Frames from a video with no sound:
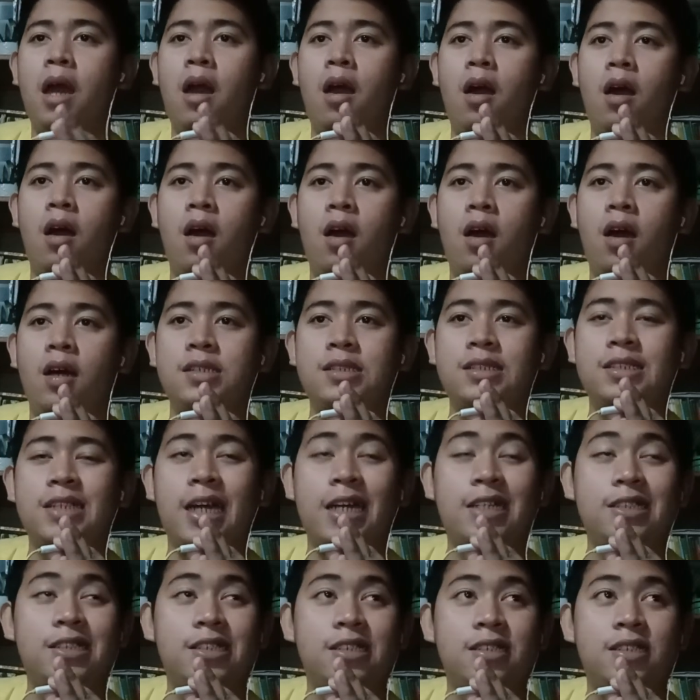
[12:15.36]

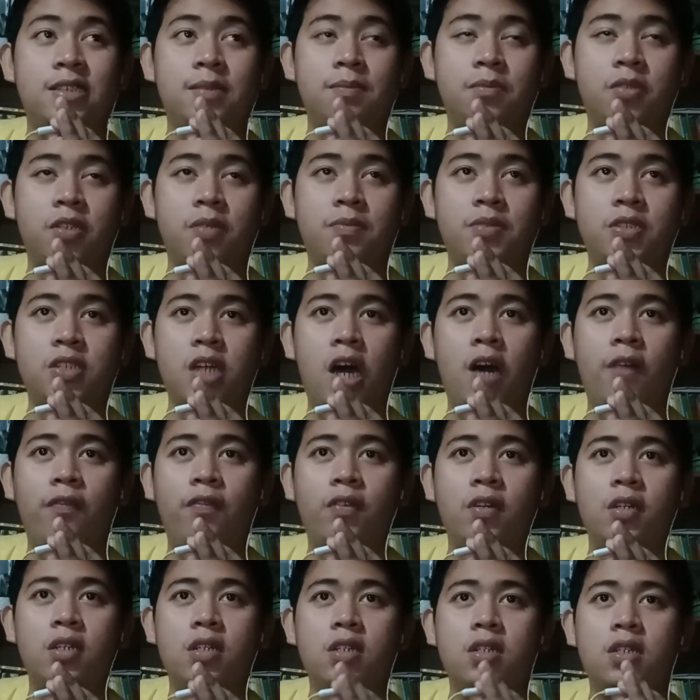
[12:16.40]
anaphylactic reactions,
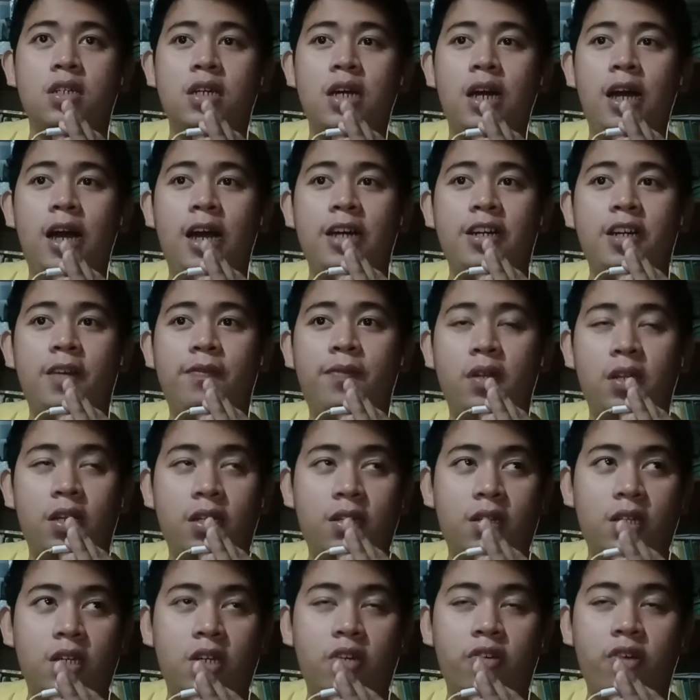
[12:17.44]
such as
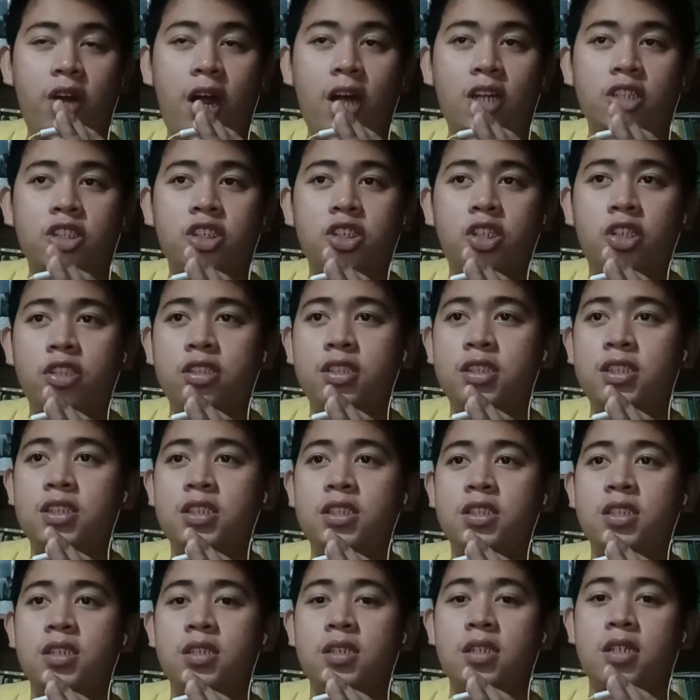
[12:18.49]
urticaria,
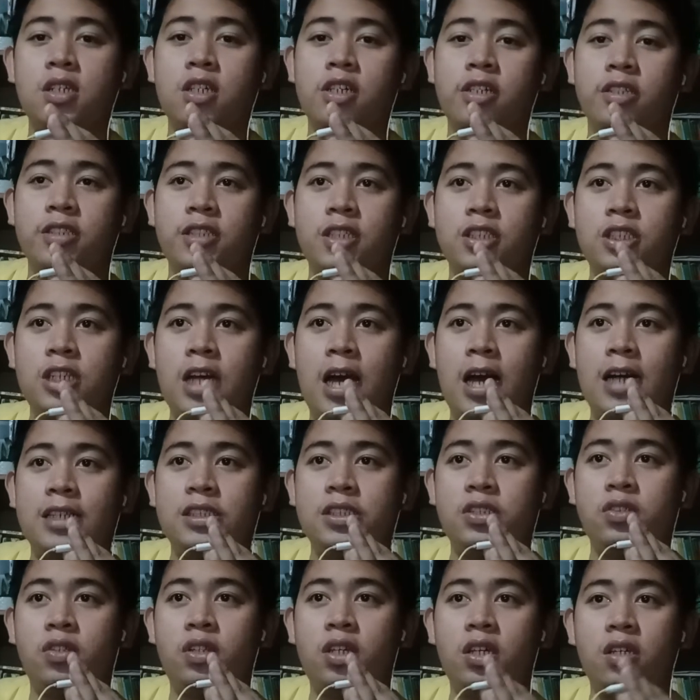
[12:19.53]

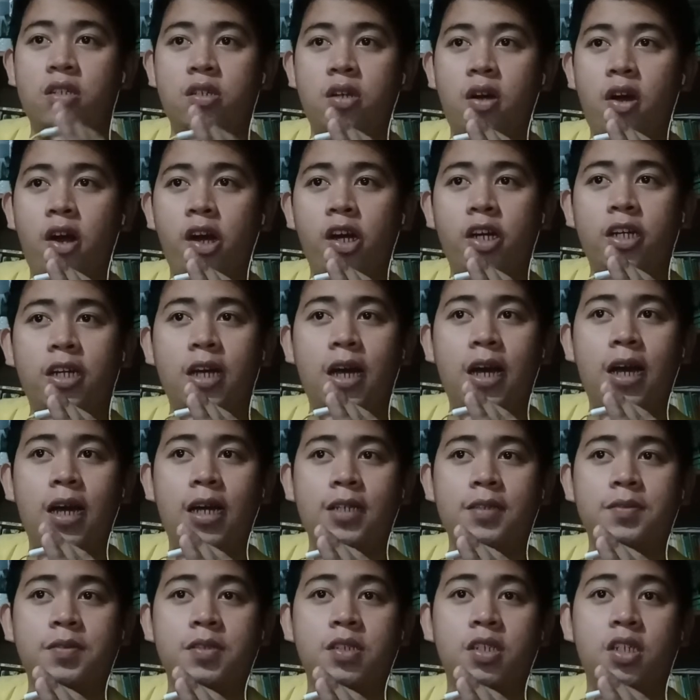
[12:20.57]
pruritus, sensation
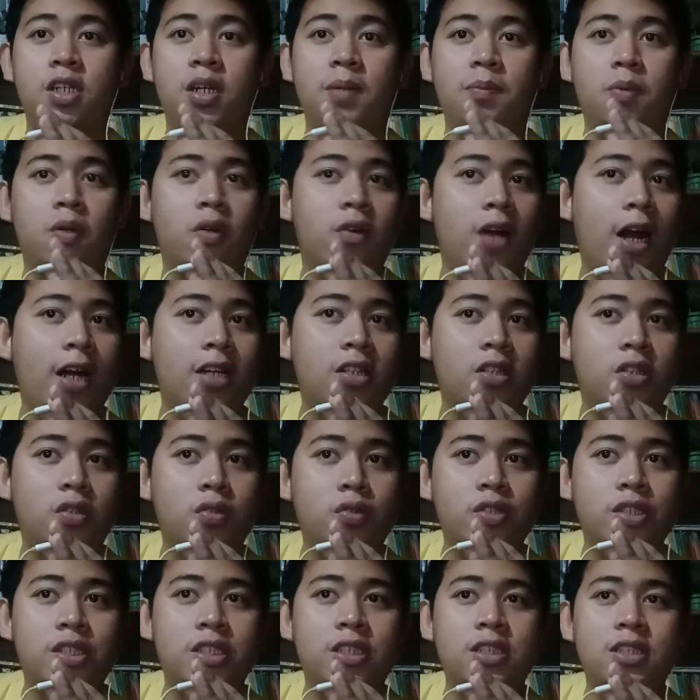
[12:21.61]
of lumps in the
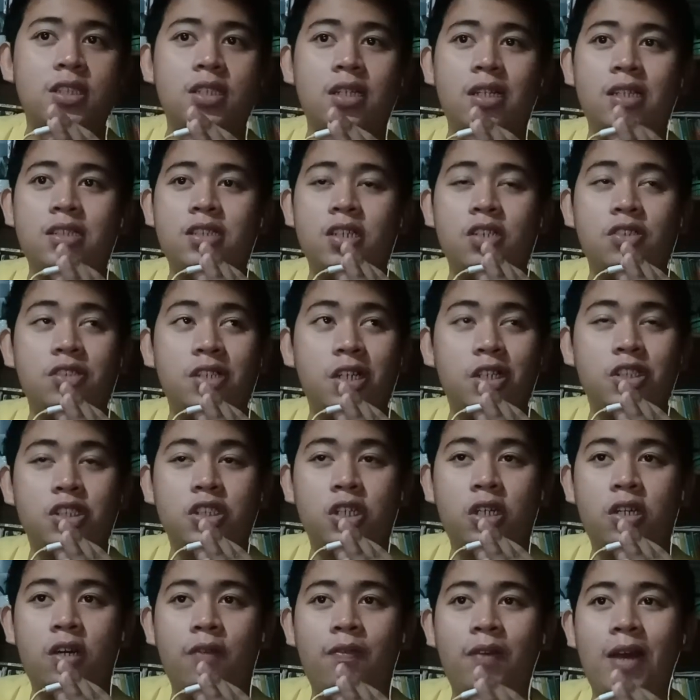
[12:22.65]
throats,
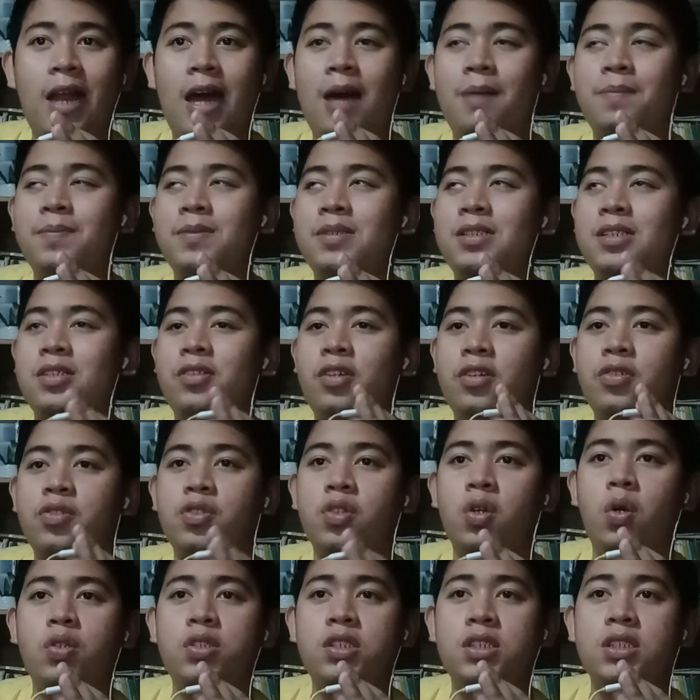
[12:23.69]
shortness
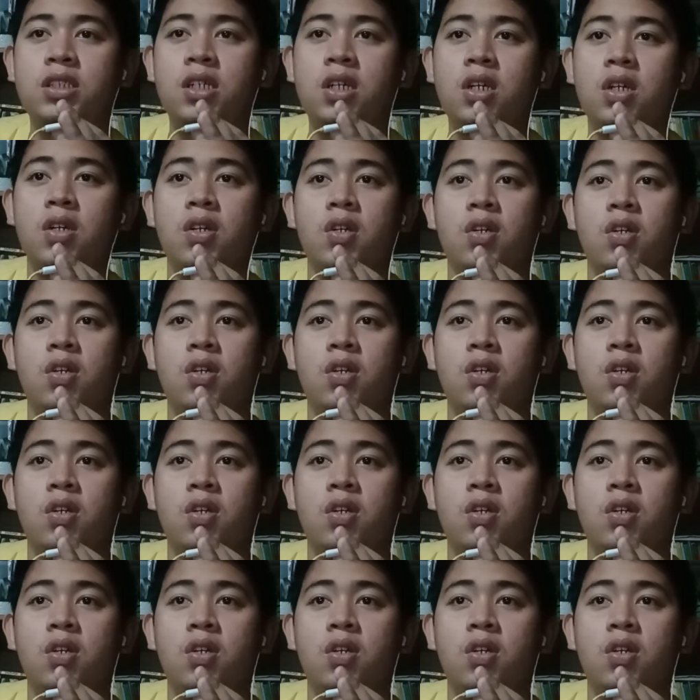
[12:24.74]
of breath.